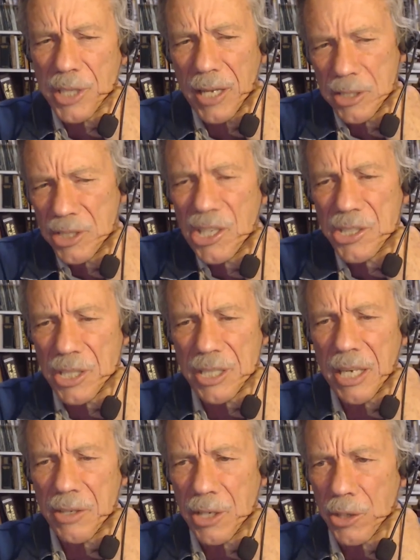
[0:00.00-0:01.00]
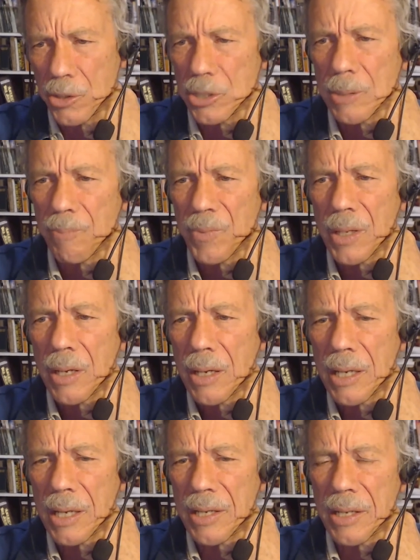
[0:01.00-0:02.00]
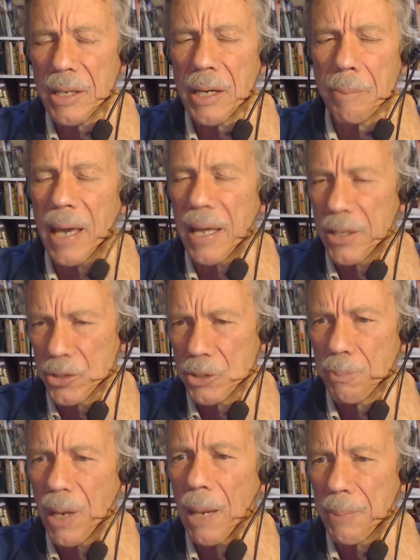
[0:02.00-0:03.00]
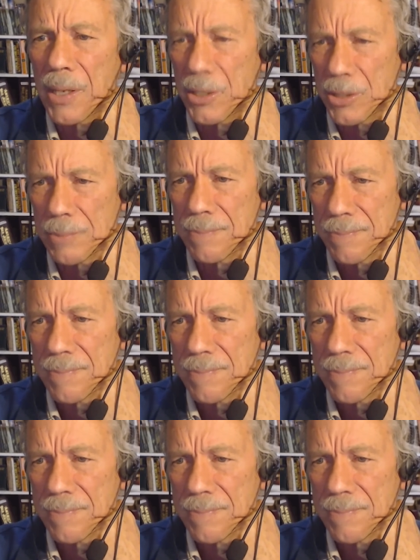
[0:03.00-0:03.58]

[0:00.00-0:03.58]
like 6 to 10 years in an unmanaged population.